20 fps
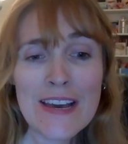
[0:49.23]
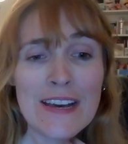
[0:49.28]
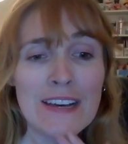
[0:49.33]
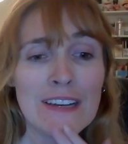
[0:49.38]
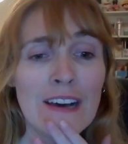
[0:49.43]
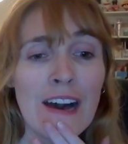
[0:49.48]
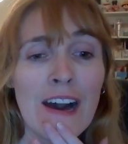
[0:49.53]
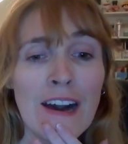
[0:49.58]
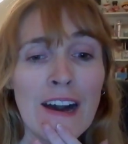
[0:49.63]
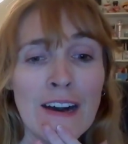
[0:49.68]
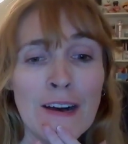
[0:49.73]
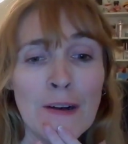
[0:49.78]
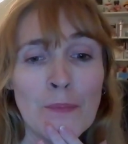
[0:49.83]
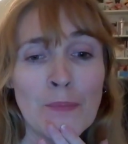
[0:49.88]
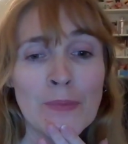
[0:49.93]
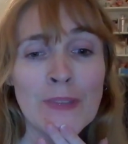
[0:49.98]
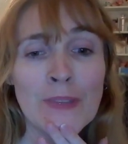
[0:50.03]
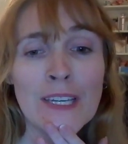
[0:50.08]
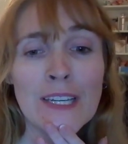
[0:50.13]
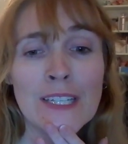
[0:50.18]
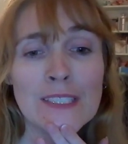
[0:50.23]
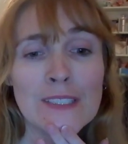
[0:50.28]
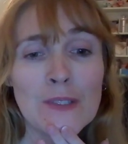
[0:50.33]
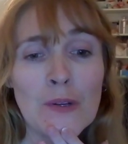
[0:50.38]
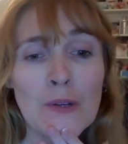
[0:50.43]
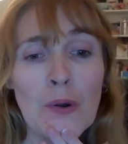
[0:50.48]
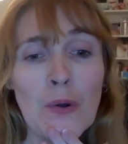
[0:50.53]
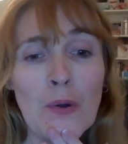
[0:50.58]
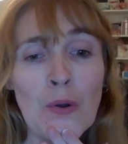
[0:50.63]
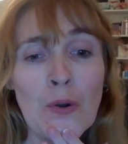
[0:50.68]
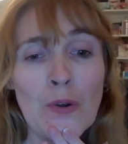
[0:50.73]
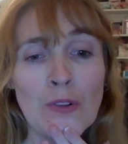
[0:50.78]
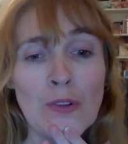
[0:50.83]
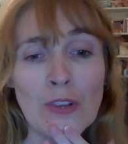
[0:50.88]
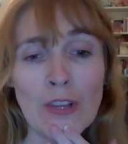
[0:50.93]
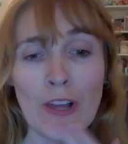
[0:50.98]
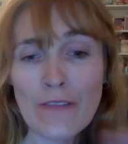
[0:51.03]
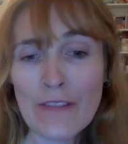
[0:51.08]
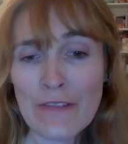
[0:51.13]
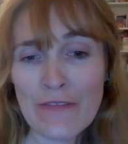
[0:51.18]
it's called
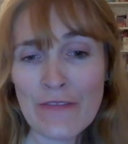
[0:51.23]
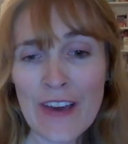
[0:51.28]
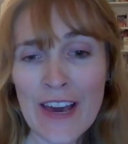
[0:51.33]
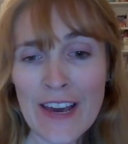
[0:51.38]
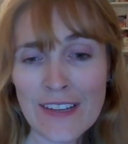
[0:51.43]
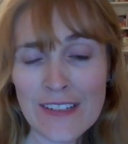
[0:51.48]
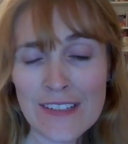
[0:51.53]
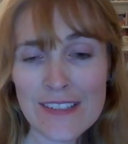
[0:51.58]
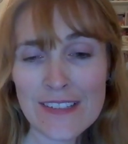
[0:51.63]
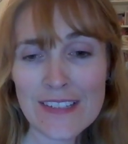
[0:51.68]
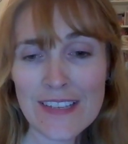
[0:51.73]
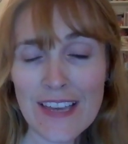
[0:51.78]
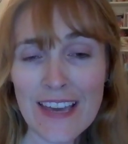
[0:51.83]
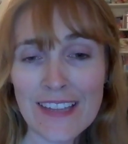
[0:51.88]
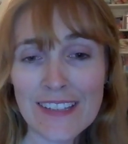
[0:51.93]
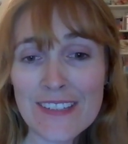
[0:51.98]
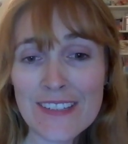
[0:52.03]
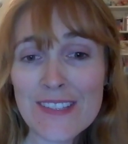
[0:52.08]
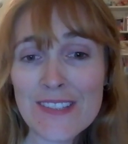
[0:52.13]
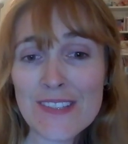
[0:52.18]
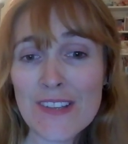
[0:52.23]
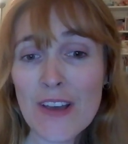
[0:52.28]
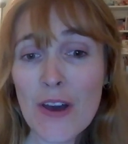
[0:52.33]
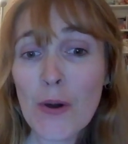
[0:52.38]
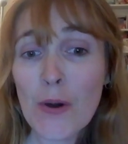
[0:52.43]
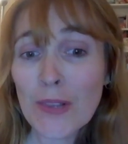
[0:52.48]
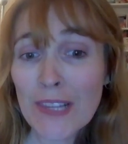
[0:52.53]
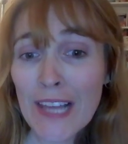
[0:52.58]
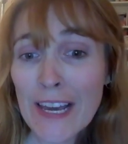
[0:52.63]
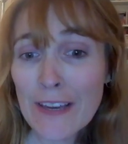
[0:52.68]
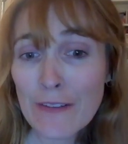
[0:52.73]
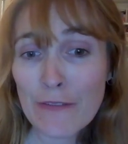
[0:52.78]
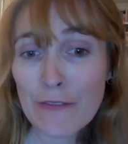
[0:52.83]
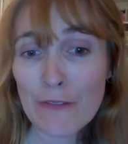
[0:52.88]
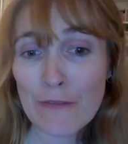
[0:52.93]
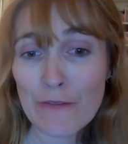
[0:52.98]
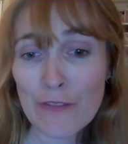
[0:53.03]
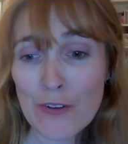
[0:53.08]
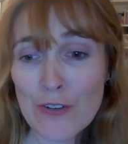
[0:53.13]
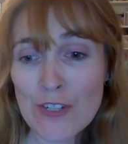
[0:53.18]
Love Effect and it's a live
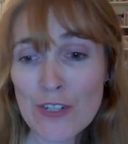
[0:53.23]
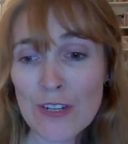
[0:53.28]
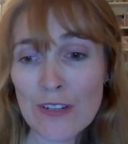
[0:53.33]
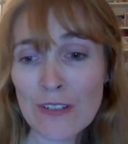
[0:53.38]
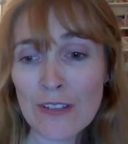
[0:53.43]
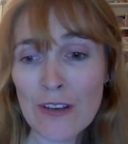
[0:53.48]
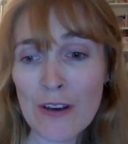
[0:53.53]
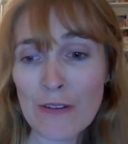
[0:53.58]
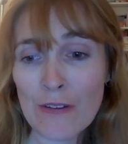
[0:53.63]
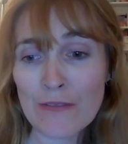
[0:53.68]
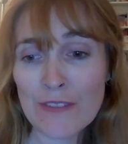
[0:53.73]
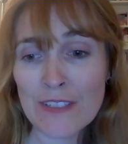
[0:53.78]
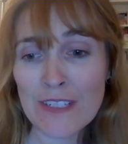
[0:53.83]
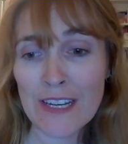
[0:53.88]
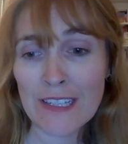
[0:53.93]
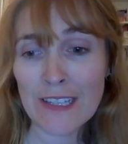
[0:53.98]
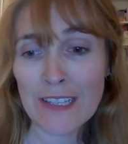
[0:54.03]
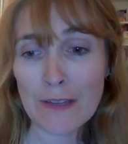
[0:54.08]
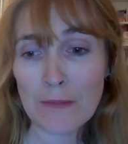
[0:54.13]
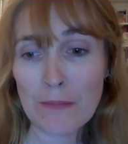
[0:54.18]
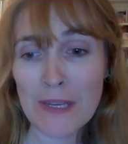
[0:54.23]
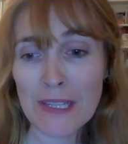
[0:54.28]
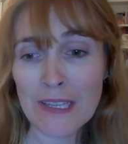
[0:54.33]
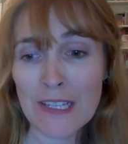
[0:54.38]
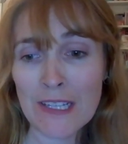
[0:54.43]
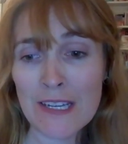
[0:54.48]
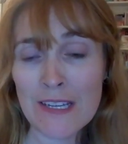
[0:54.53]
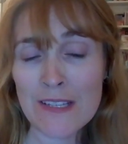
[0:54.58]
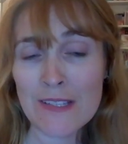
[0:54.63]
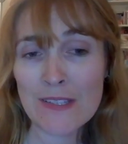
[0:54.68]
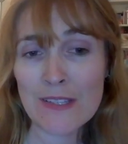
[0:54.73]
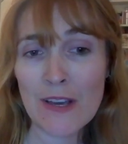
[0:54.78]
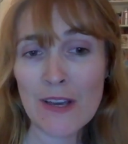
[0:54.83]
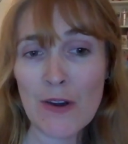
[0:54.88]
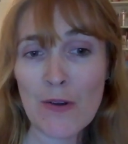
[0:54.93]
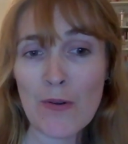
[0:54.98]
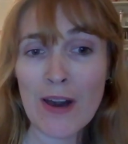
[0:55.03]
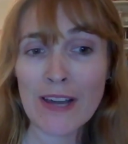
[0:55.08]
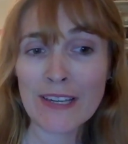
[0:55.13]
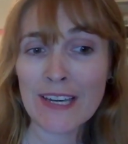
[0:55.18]
version of the I Like Medley,
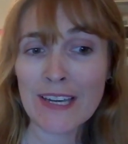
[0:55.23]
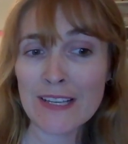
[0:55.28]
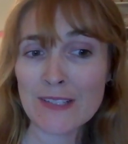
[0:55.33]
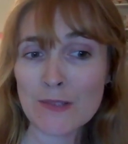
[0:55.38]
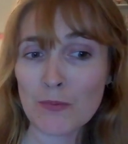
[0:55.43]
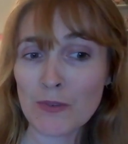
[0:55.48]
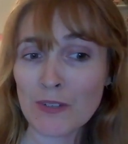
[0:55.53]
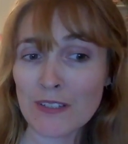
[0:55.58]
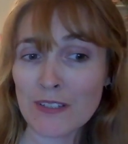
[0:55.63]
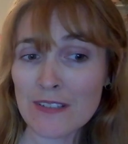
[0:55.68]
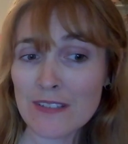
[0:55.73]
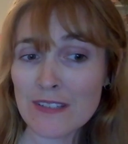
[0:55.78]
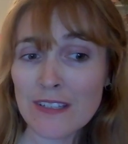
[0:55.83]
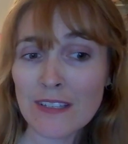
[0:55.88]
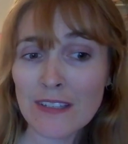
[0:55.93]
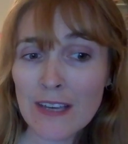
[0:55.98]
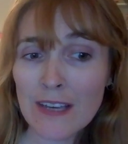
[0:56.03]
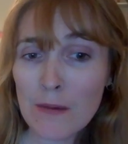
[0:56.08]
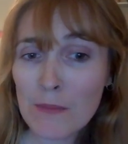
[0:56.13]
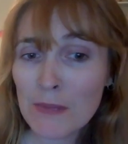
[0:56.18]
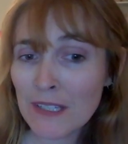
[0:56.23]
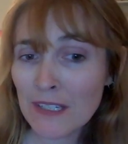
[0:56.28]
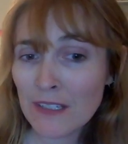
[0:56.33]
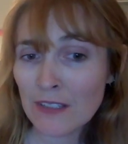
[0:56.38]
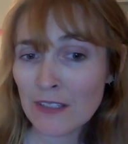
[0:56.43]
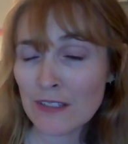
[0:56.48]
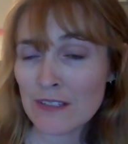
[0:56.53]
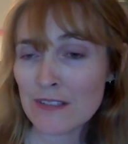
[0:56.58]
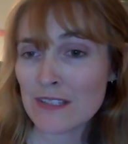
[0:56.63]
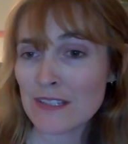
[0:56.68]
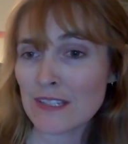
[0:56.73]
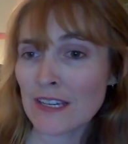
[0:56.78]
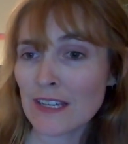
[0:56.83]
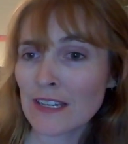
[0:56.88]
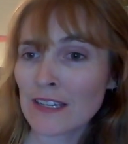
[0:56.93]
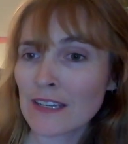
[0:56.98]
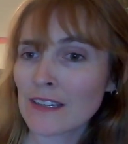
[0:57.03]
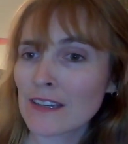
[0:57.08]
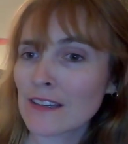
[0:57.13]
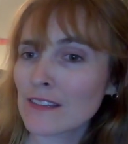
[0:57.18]
so I guess we're gonna see them and they're gonna
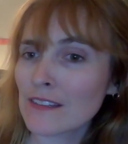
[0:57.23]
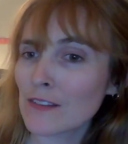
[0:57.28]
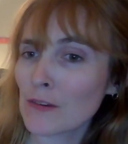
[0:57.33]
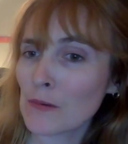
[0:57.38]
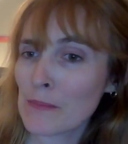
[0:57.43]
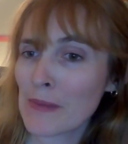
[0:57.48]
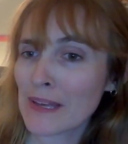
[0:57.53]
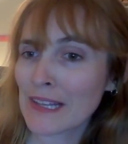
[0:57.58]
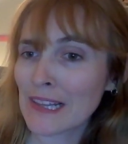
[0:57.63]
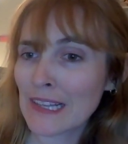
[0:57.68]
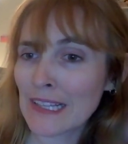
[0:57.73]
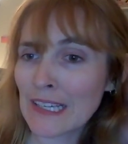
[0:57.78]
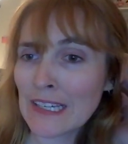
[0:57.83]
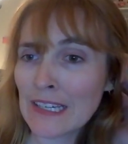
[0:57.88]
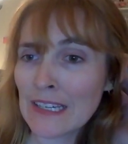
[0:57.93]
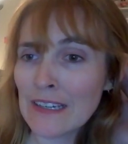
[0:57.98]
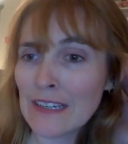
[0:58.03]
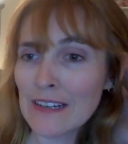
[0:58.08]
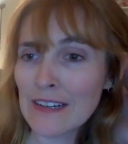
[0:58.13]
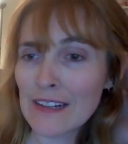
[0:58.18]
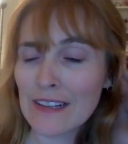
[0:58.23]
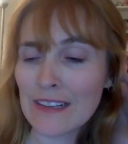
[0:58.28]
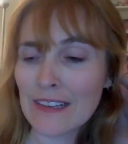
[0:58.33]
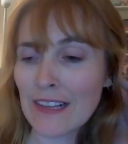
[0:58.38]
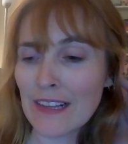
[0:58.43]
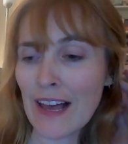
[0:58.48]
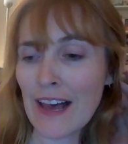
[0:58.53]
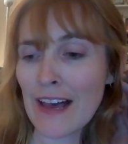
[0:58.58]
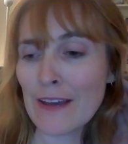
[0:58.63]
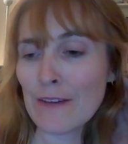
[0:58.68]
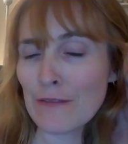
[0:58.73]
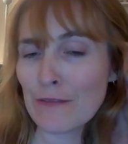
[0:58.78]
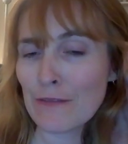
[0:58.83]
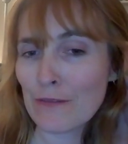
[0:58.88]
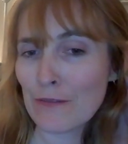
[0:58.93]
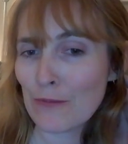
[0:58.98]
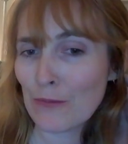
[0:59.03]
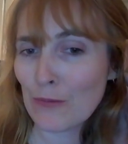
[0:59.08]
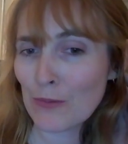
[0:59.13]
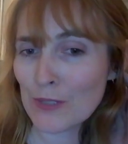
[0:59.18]
sing the medley live,
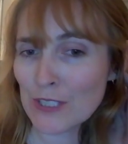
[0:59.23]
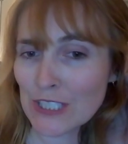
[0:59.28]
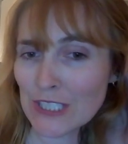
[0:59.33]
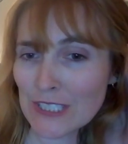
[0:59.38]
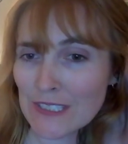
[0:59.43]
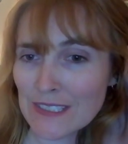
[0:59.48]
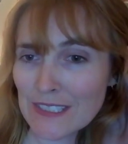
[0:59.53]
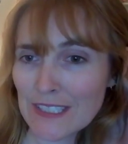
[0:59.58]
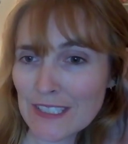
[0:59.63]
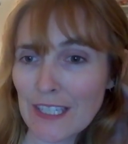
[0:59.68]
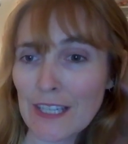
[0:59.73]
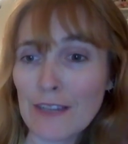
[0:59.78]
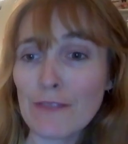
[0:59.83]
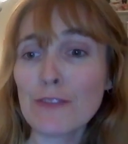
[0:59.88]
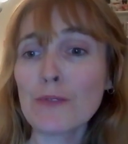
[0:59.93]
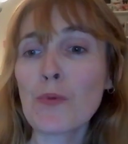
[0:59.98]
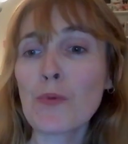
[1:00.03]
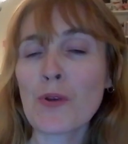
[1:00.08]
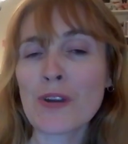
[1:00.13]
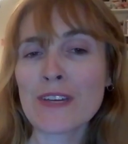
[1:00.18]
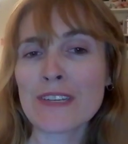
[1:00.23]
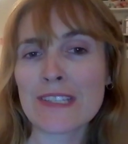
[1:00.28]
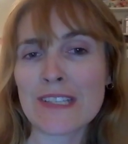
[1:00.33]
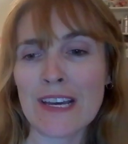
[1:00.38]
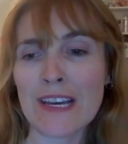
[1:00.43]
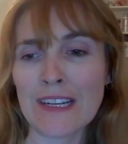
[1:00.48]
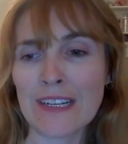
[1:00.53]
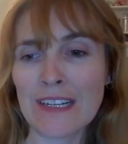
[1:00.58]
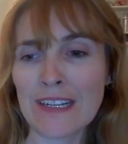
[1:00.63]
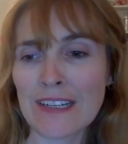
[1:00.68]
which is even more exciting.